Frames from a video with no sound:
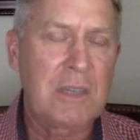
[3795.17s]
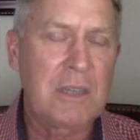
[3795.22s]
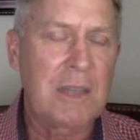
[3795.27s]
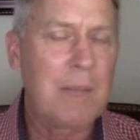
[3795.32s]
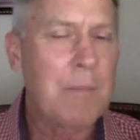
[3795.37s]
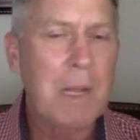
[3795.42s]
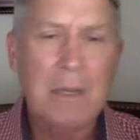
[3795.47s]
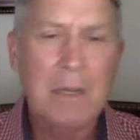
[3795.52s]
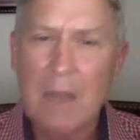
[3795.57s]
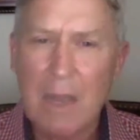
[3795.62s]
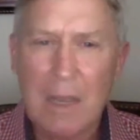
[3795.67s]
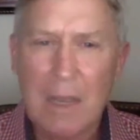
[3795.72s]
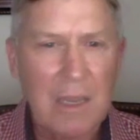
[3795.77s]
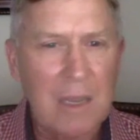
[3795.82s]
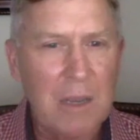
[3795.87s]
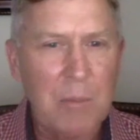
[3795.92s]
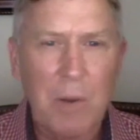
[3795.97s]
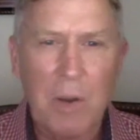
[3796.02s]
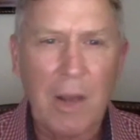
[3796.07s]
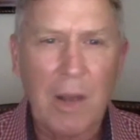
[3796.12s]
And I'm not
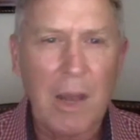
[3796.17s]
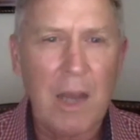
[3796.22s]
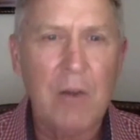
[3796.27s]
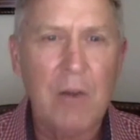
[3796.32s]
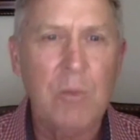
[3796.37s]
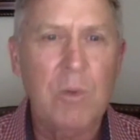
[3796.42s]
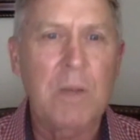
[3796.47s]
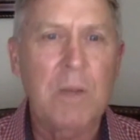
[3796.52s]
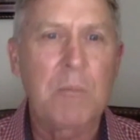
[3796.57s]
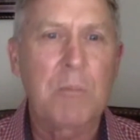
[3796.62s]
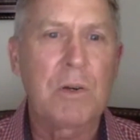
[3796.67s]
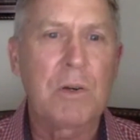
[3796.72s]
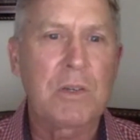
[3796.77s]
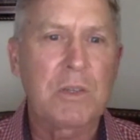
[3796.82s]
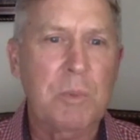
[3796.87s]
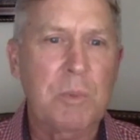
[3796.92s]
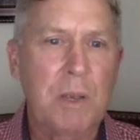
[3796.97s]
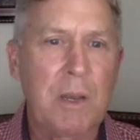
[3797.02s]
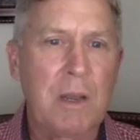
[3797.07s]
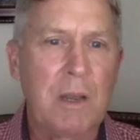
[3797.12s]
talking about higher
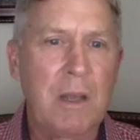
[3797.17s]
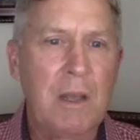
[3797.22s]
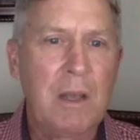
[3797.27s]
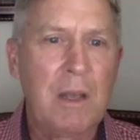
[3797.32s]
reimbursement,